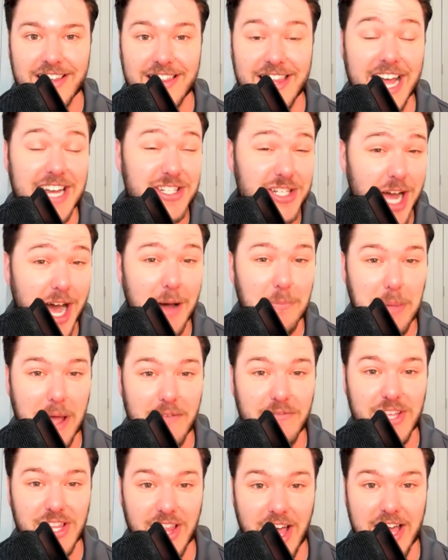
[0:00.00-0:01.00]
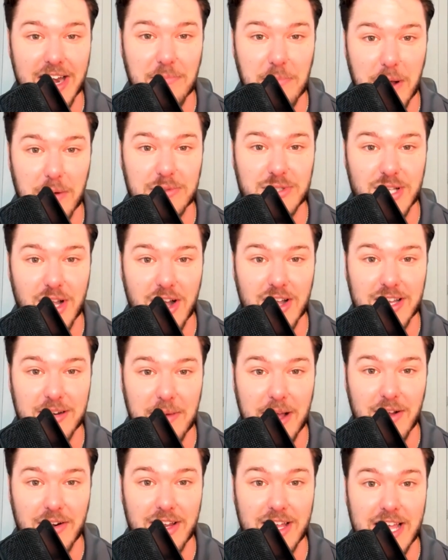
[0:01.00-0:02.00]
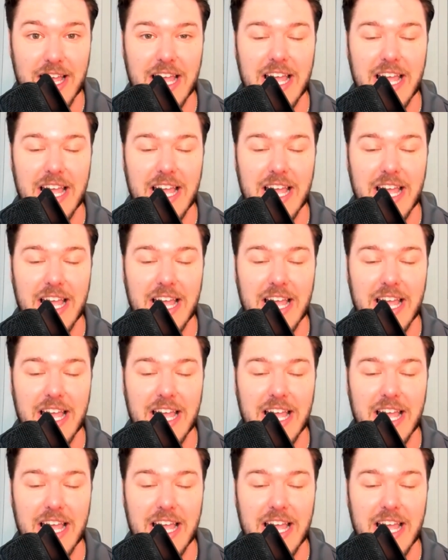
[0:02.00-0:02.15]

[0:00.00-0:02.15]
That top-heavy lineup I was talking about?